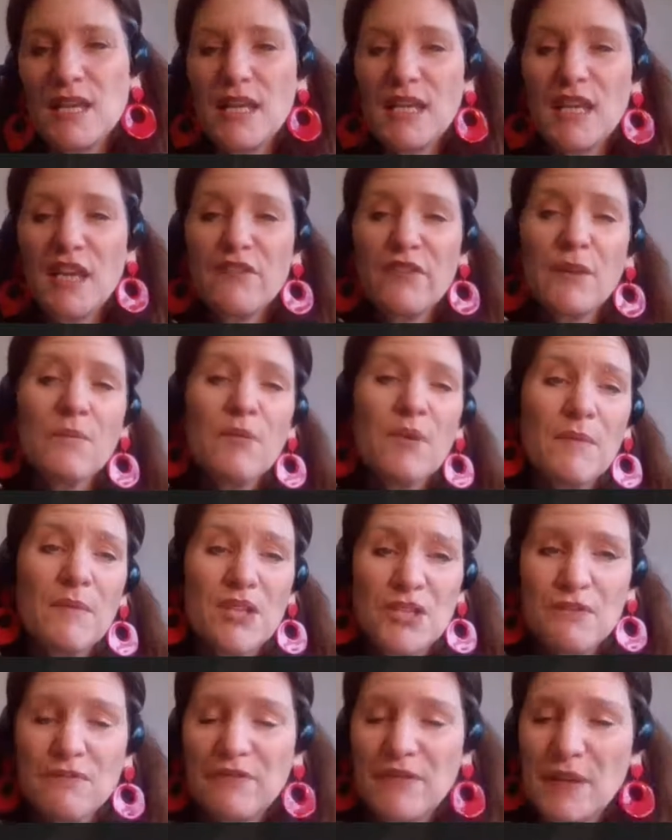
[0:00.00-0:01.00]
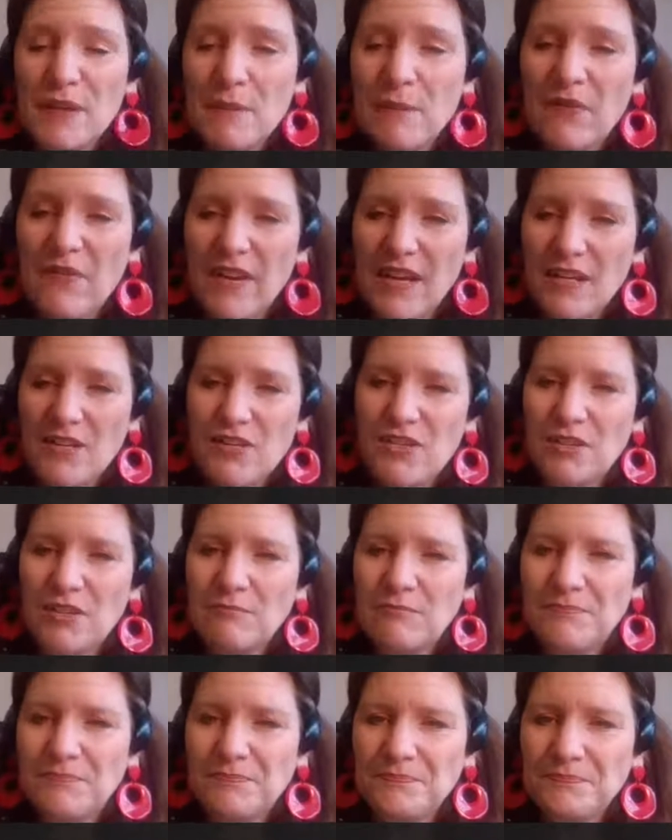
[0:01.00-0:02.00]
Yeah, giving permission for
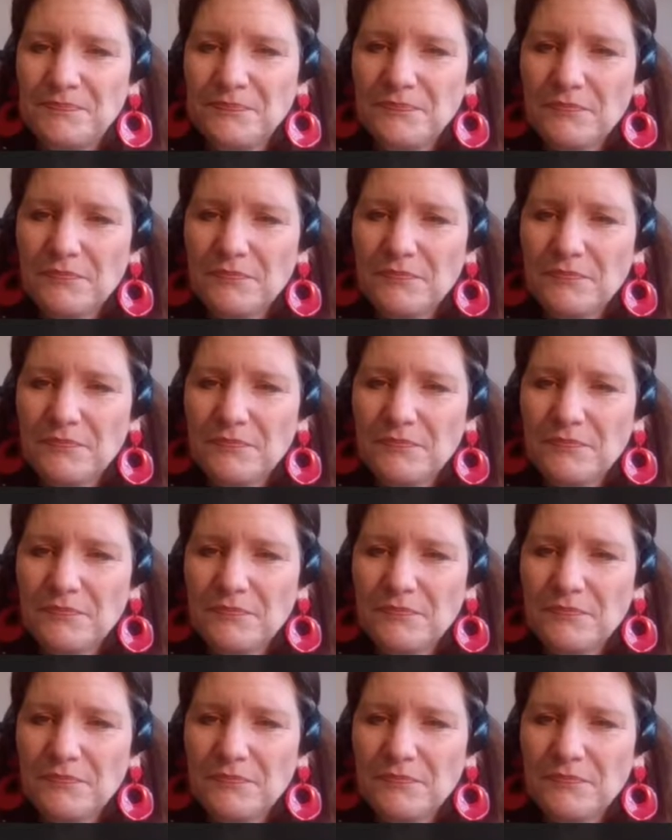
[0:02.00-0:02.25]
imperfection.